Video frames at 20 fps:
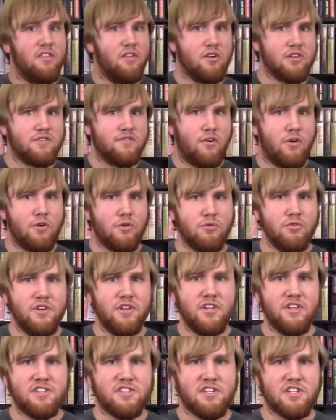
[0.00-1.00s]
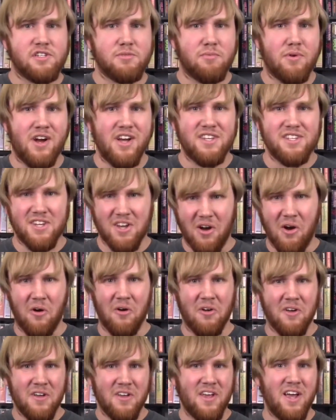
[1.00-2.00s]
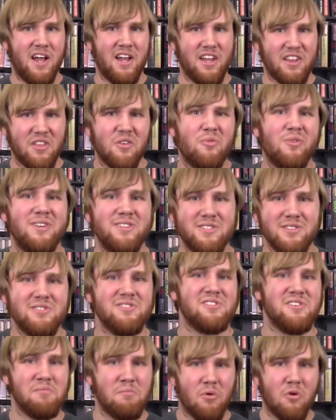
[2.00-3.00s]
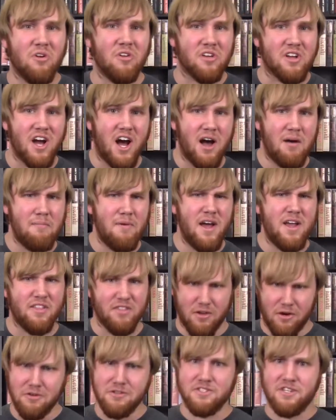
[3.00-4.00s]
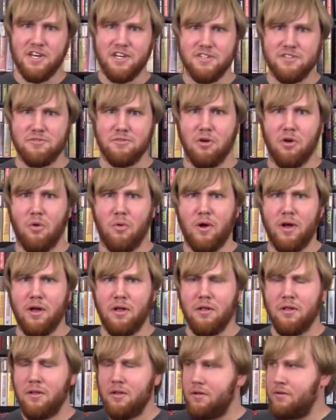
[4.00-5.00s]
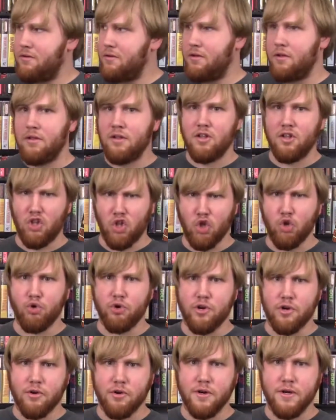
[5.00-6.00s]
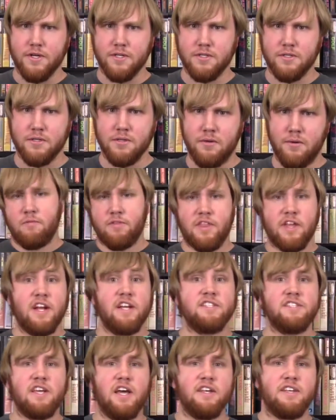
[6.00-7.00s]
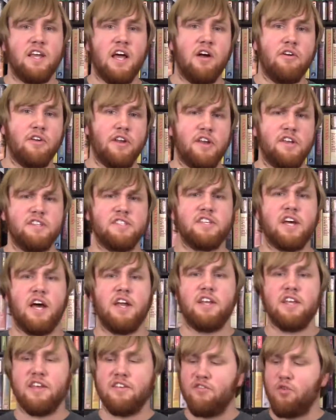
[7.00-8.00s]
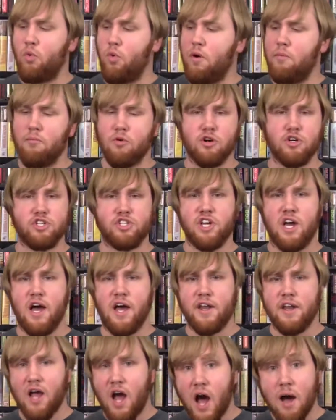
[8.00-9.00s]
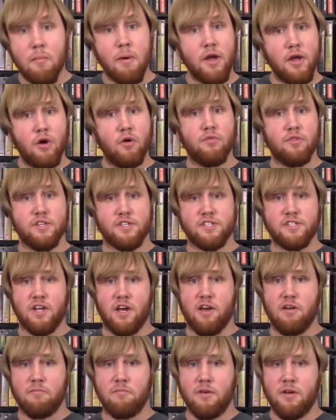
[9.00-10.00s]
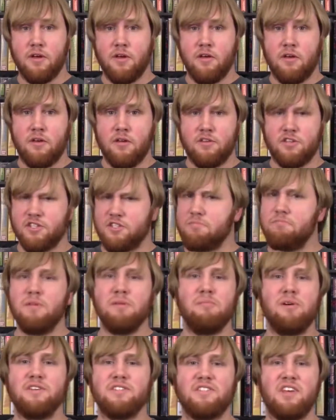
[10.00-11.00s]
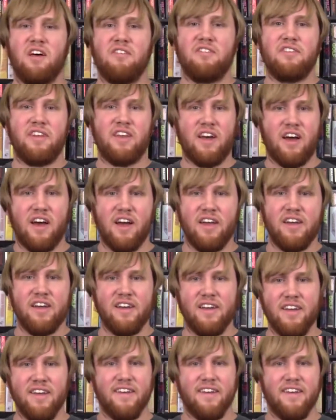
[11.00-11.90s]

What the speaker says: Those photorealistic sprites, oh yeah, like the ones used in Mortal Kombat, those aged real well. Ludicrous. But then I sat down and I decided to give it one more shot. On my own this time. Just me, myself, and I.